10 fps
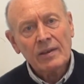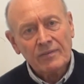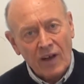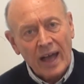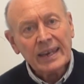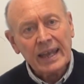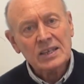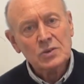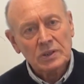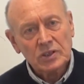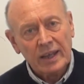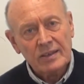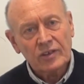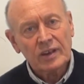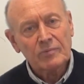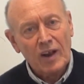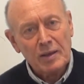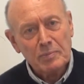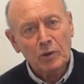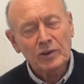findings which I considered very
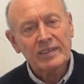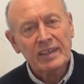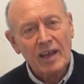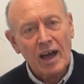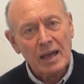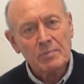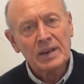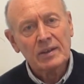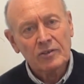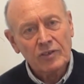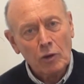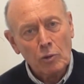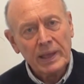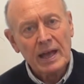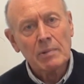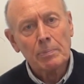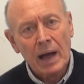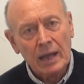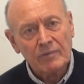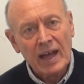important at the time, but of course they all become a
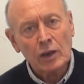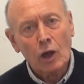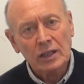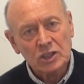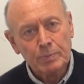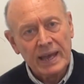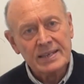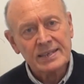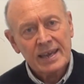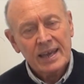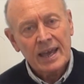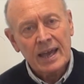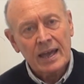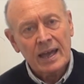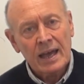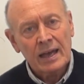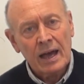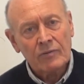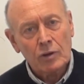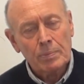part of our knowledge base
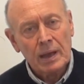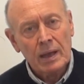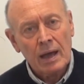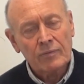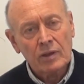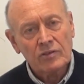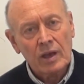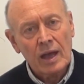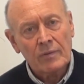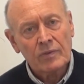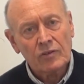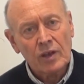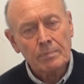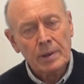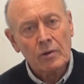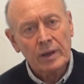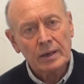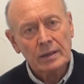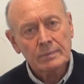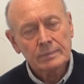after a certain period.